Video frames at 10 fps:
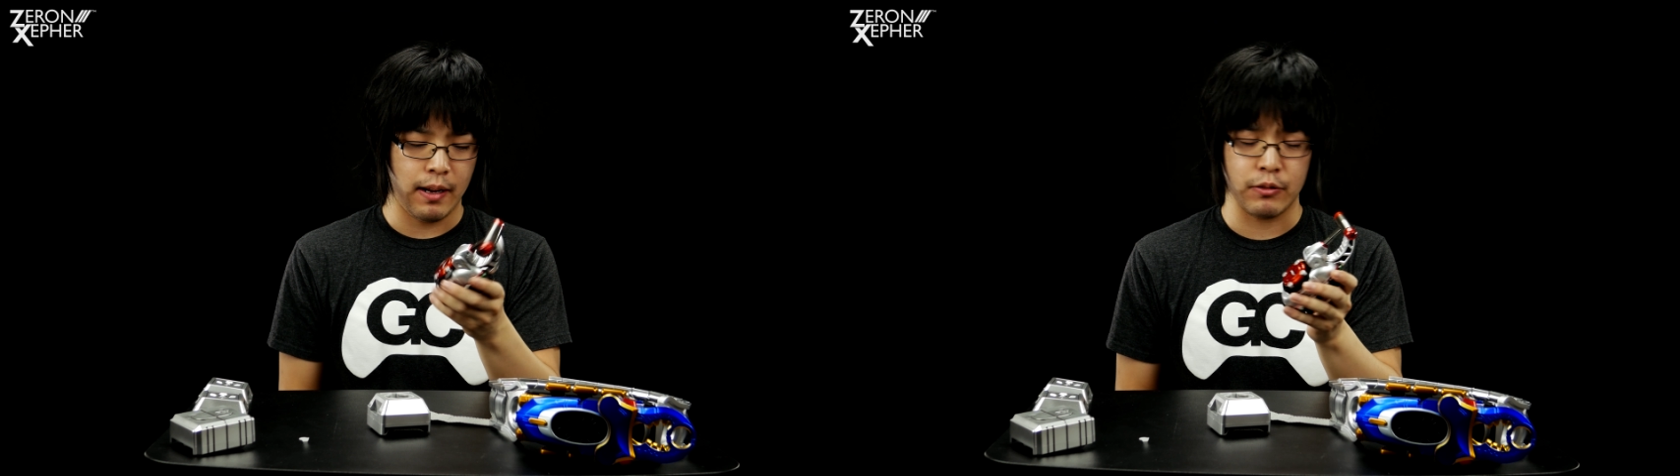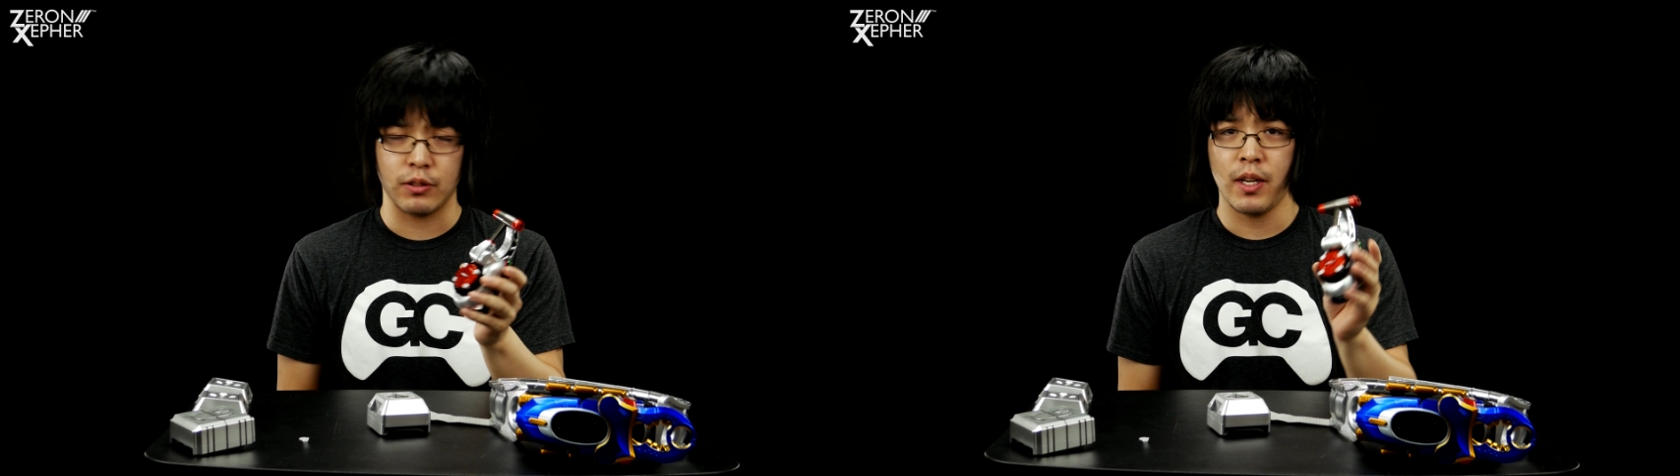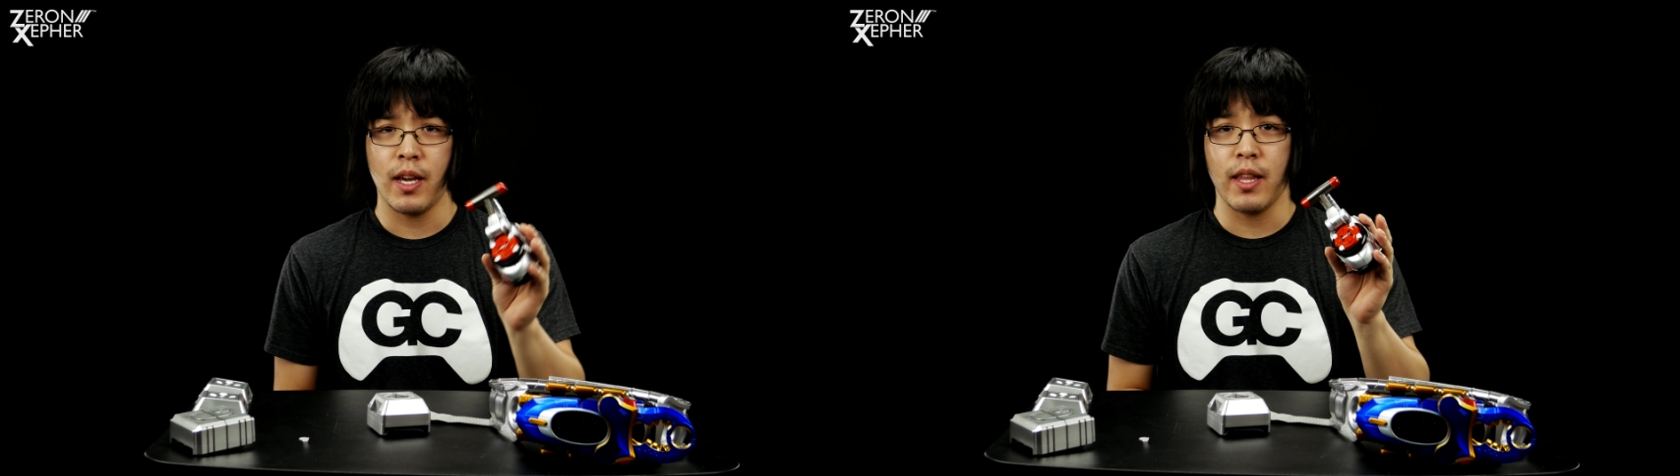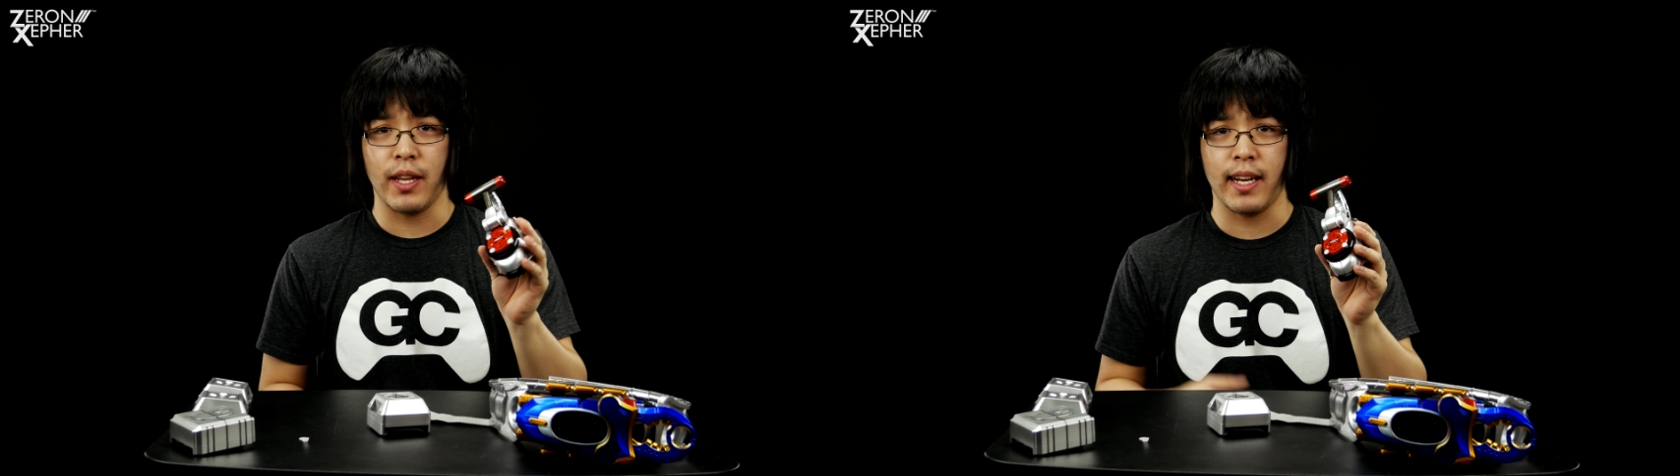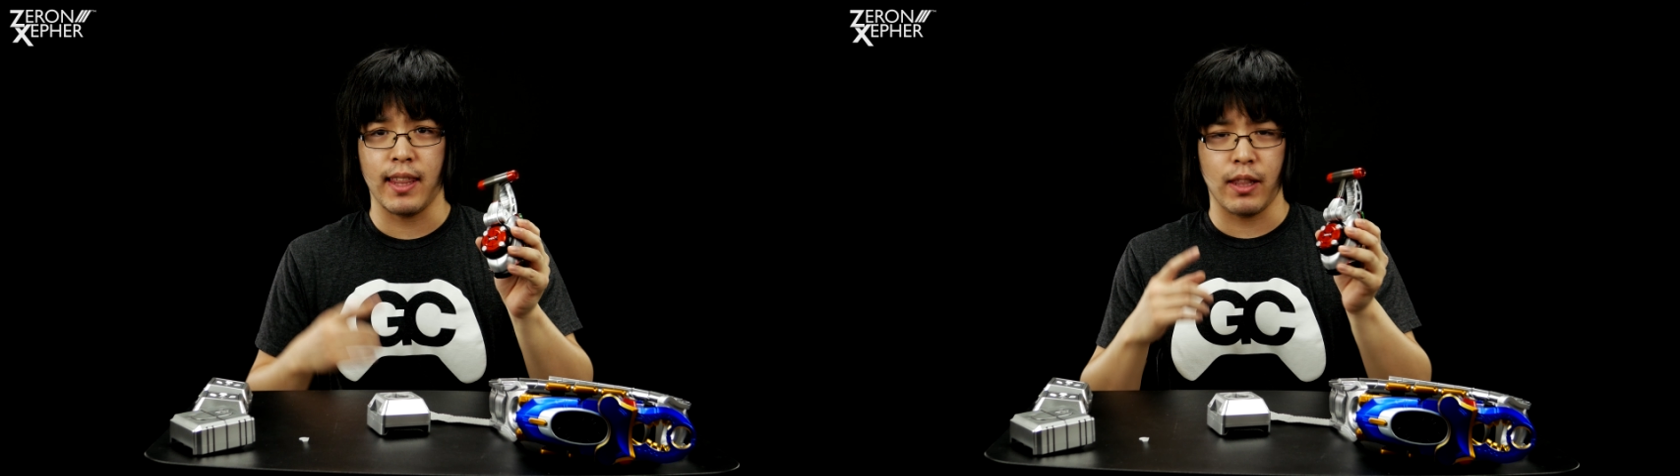I was
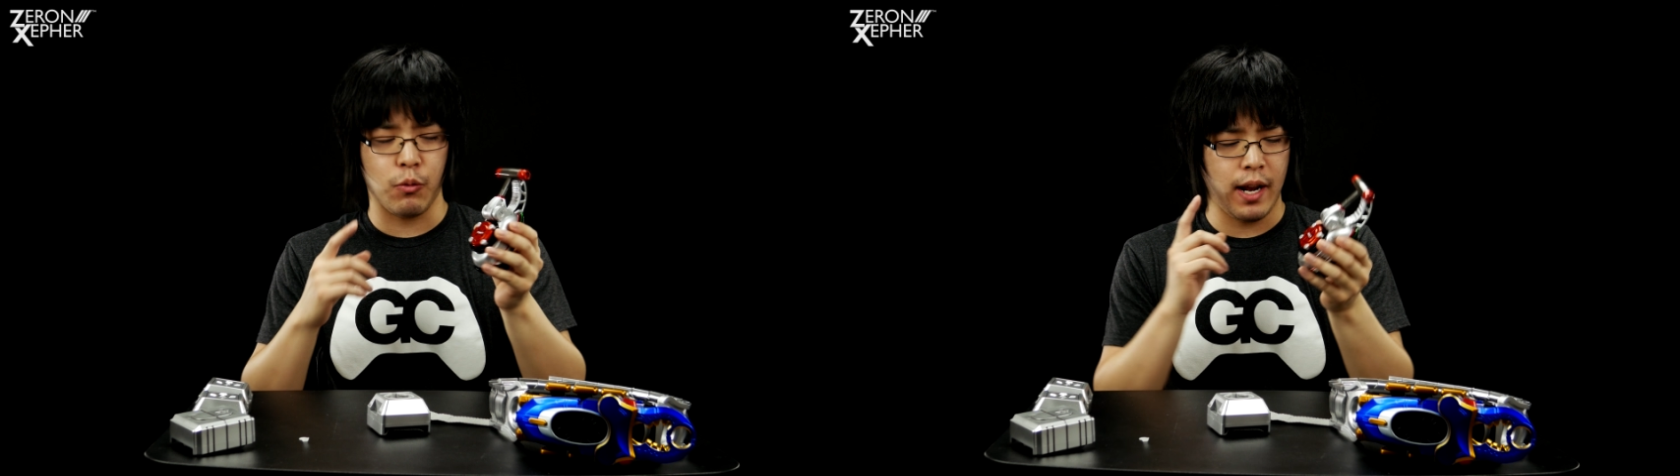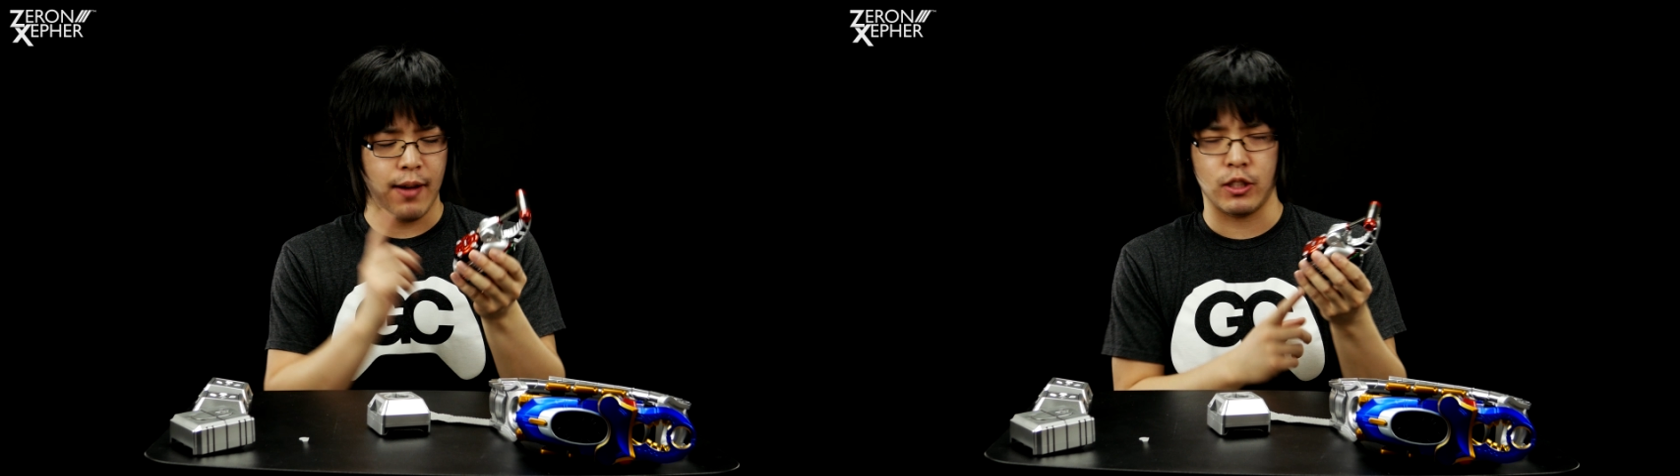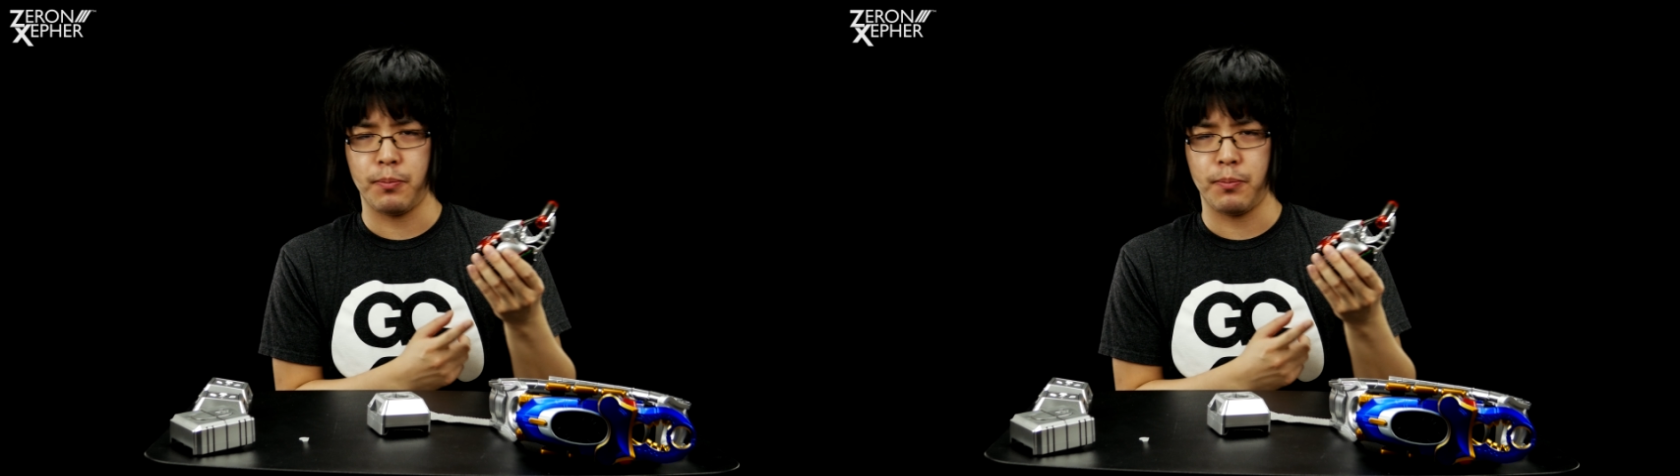thinking that they would have a